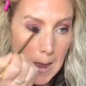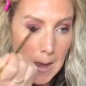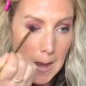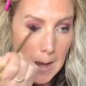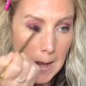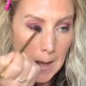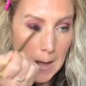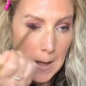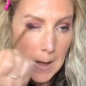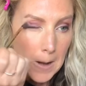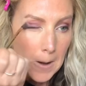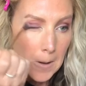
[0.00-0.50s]

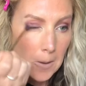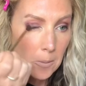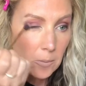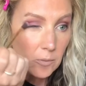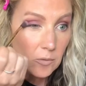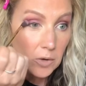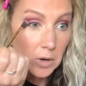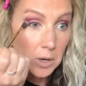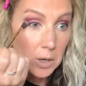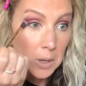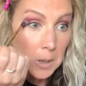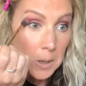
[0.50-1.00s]
and
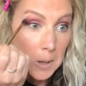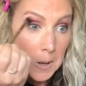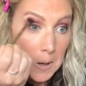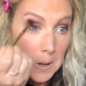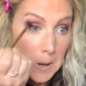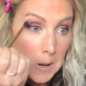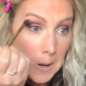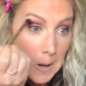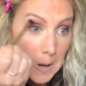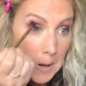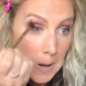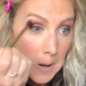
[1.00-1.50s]
over.
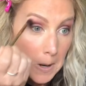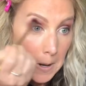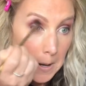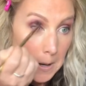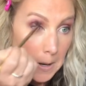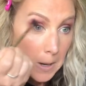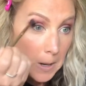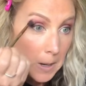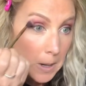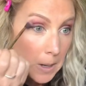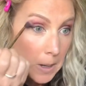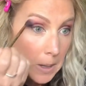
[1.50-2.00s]

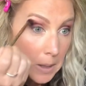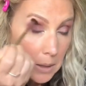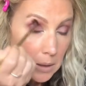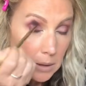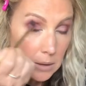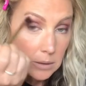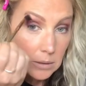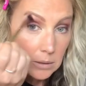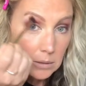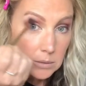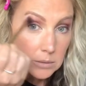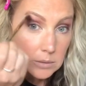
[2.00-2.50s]

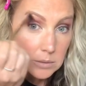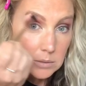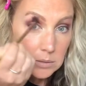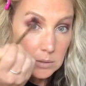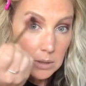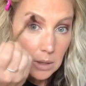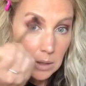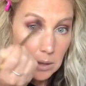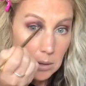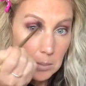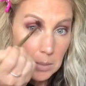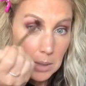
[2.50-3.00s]
Looks
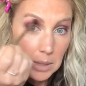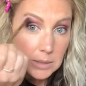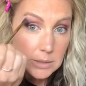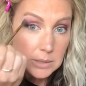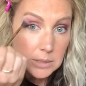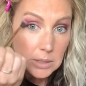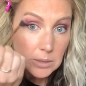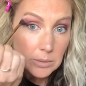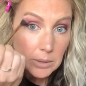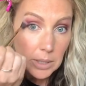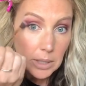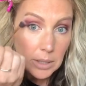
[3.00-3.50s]
kind of messy
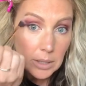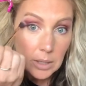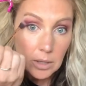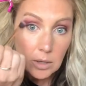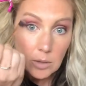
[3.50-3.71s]
right now,